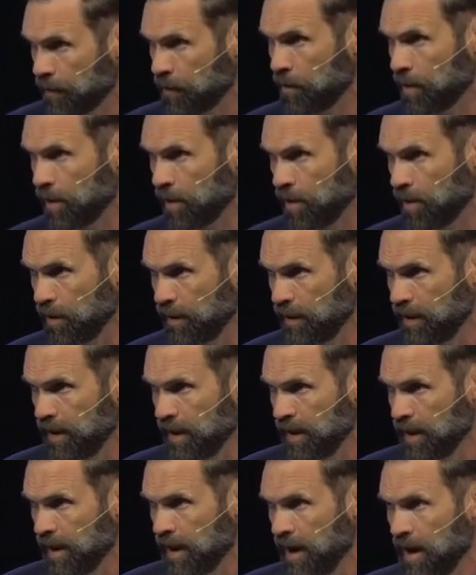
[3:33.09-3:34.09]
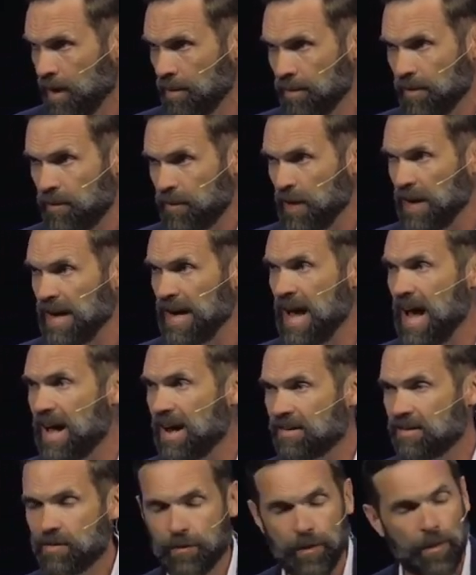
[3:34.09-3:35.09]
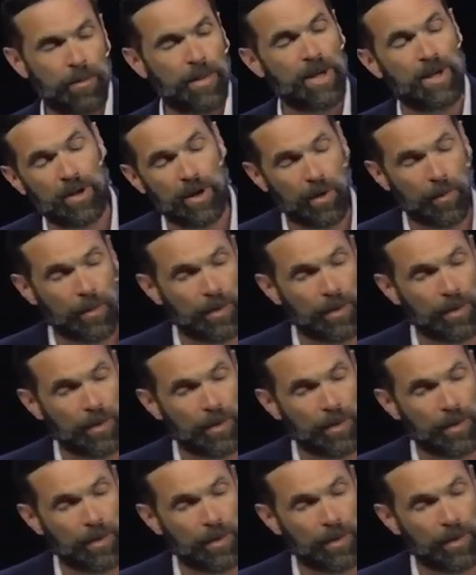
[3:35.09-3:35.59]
the World. Um, if you're not familiar